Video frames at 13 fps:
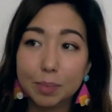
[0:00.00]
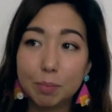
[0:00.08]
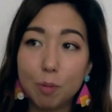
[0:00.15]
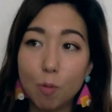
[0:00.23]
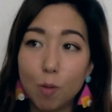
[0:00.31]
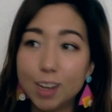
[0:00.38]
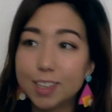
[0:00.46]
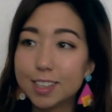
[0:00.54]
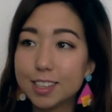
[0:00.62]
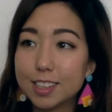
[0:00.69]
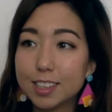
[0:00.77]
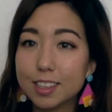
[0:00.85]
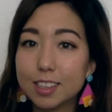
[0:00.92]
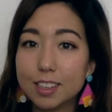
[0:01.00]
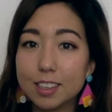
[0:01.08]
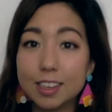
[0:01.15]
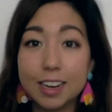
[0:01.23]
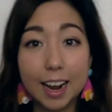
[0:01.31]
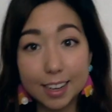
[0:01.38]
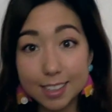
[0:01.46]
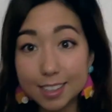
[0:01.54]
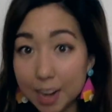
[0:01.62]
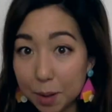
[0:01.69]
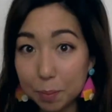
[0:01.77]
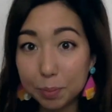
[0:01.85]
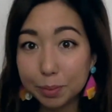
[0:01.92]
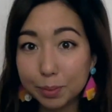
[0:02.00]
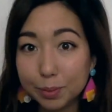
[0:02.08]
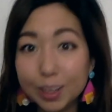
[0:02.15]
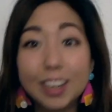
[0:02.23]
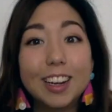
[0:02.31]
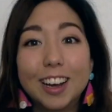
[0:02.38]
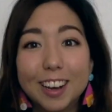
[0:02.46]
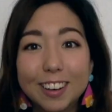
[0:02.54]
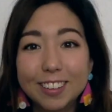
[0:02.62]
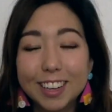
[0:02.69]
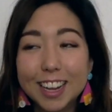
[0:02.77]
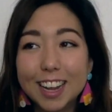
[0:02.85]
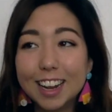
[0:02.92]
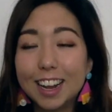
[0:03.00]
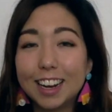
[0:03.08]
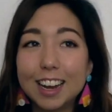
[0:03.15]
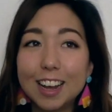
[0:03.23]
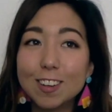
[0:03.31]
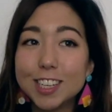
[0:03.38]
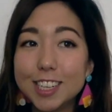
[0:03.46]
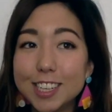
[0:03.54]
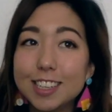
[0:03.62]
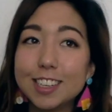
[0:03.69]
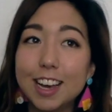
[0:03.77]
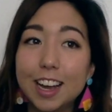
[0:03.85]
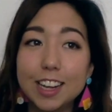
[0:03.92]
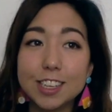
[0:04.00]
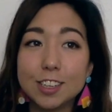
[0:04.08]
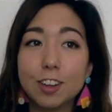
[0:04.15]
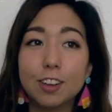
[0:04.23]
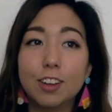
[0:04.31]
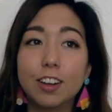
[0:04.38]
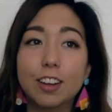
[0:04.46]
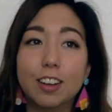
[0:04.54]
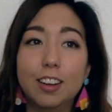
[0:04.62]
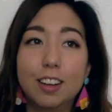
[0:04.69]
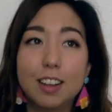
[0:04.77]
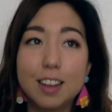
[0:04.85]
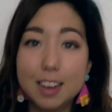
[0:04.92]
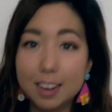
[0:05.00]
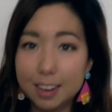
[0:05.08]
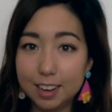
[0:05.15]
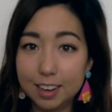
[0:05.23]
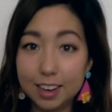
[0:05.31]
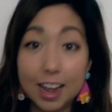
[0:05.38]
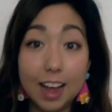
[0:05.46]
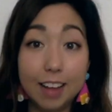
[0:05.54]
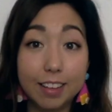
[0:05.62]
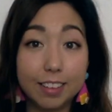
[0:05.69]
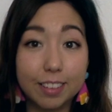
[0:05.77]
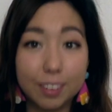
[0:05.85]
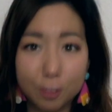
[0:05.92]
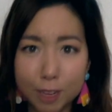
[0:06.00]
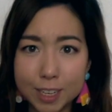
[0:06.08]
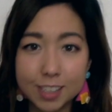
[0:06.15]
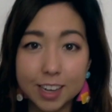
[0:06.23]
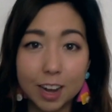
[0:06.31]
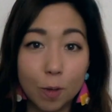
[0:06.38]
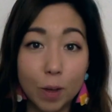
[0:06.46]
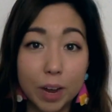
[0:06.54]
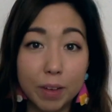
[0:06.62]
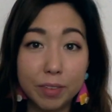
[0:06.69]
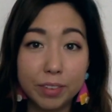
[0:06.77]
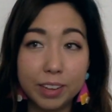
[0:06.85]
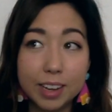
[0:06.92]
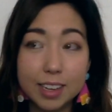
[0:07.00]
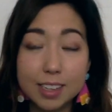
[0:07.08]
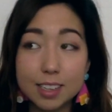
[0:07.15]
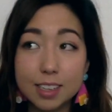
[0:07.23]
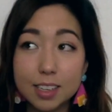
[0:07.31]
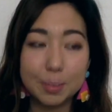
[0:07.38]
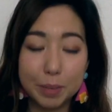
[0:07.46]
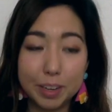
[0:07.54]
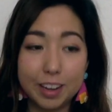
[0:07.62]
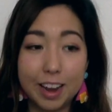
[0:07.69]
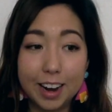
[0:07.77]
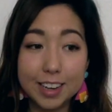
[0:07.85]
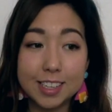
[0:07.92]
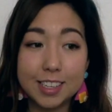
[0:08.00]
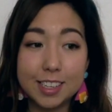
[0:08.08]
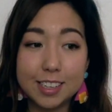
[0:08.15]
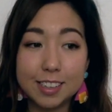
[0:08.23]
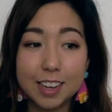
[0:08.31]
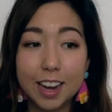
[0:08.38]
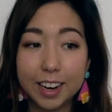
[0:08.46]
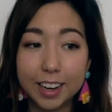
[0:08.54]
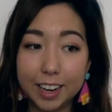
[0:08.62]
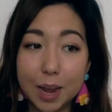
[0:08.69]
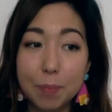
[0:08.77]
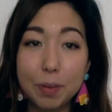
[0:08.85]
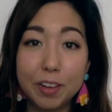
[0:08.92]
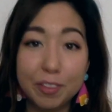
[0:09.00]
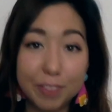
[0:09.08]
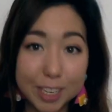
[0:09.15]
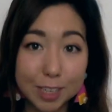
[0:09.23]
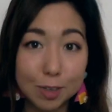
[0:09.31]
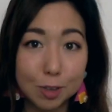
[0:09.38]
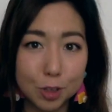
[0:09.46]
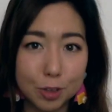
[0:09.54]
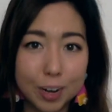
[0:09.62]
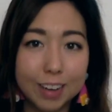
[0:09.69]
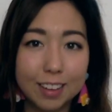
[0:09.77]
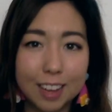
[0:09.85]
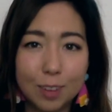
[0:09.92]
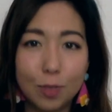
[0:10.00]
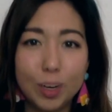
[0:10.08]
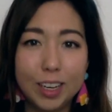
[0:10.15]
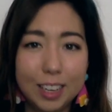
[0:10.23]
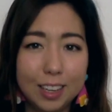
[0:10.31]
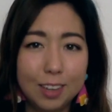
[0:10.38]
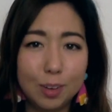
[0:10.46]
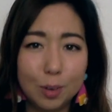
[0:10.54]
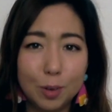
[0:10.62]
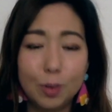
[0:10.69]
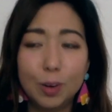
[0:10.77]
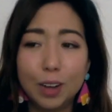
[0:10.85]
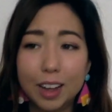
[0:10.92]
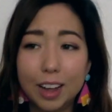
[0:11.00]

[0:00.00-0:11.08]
but what's the next step, you know? Like, Legoshi said he's not gonna let Riz get away with this, but there's this gap in physical strength that we need to